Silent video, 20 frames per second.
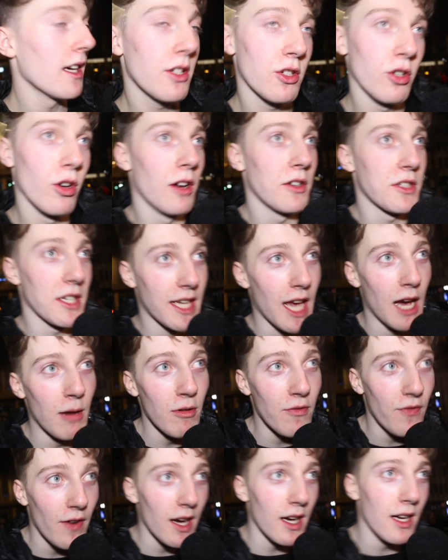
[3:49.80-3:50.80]
So I was at Camel
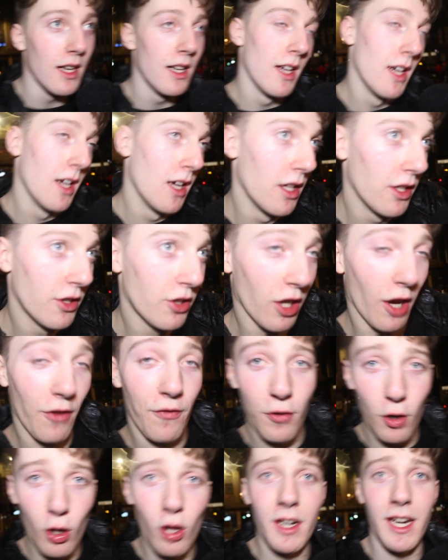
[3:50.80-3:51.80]
Fat, took a
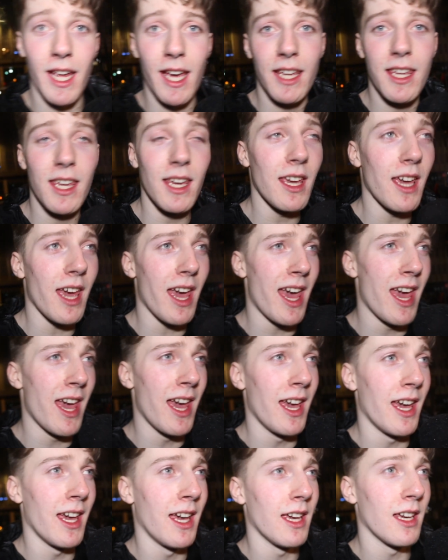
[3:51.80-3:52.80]
full on ecky.
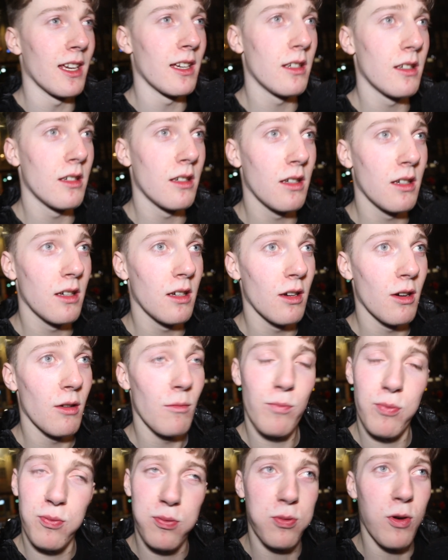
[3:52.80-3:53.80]
eh?
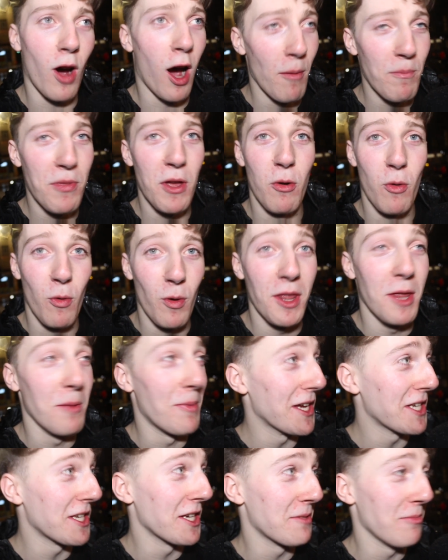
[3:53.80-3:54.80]
up there with one of the
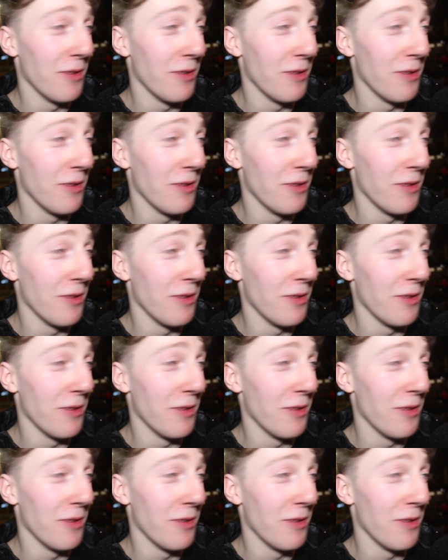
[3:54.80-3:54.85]
best nights of